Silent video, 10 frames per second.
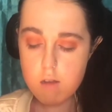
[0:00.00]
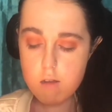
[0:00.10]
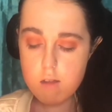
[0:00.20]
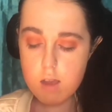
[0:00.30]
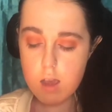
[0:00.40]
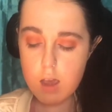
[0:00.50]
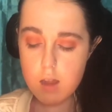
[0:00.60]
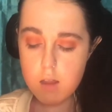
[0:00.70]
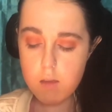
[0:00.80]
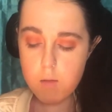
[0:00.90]
just to
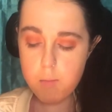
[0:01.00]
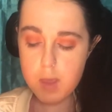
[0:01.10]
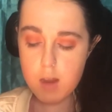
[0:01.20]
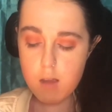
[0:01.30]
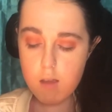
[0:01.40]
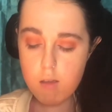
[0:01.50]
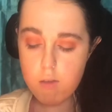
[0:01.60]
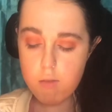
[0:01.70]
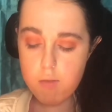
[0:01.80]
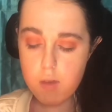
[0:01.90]
add a little bit
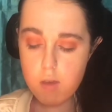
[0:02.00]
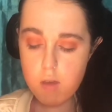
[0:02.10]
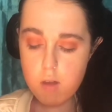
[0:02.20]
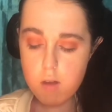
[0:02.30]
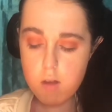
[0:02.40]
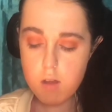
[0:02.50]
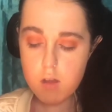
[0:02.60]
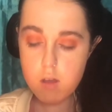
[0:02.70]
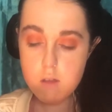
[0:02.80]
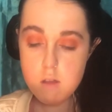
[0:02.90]
of
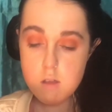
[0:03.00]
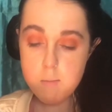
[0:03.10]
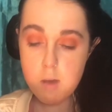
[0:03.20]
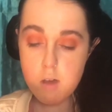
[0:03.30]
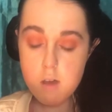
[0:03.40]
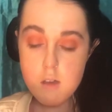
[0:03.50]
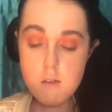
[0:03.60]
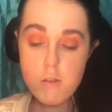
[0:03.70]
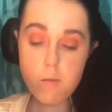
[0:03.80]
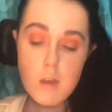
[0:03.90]
spunk
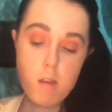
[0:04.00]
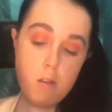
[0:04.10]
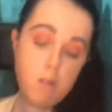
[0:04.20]
to it.